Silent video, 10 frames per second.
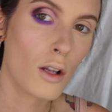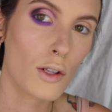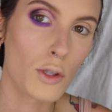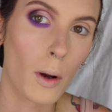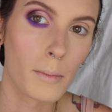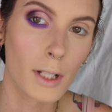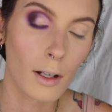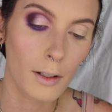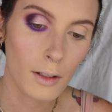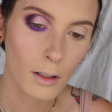So I'm
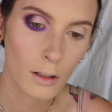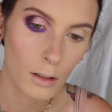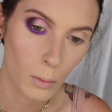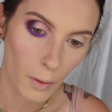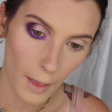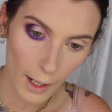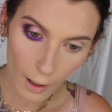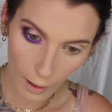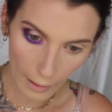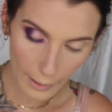done with that
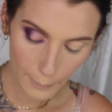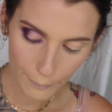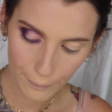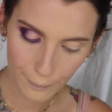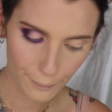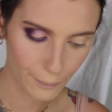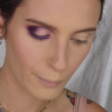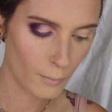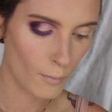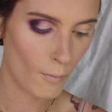eye.
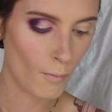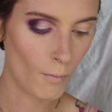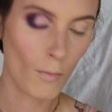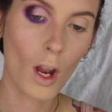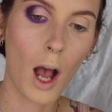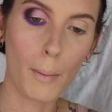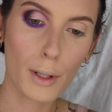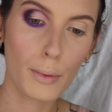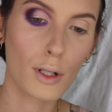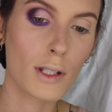I'm
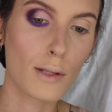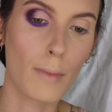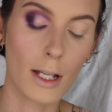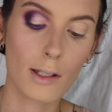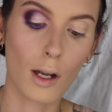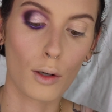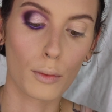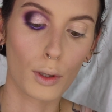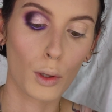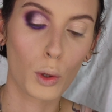gonna put on some mascara
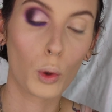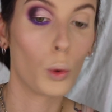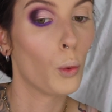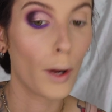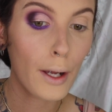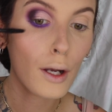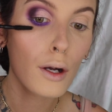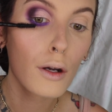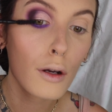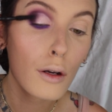real quick.
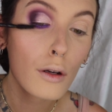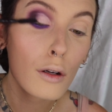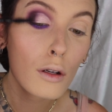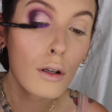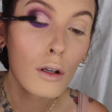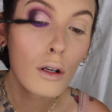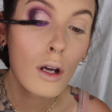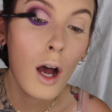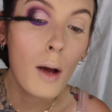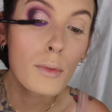
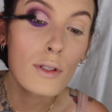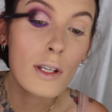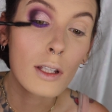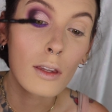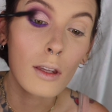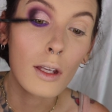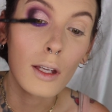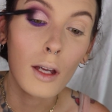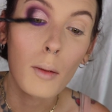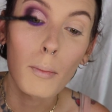I'm using
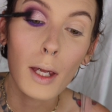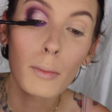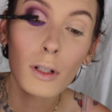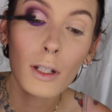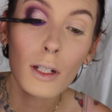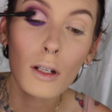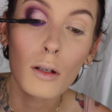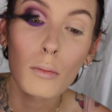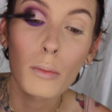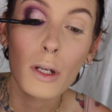the
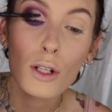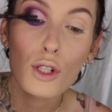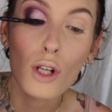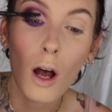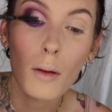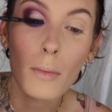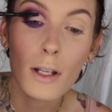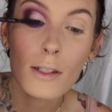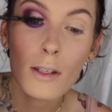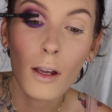Maybelline Big Shot
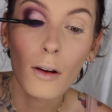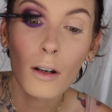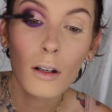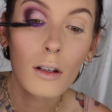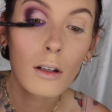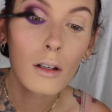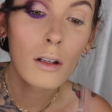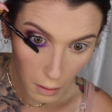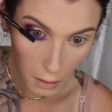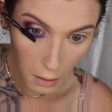mascara
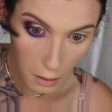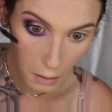on.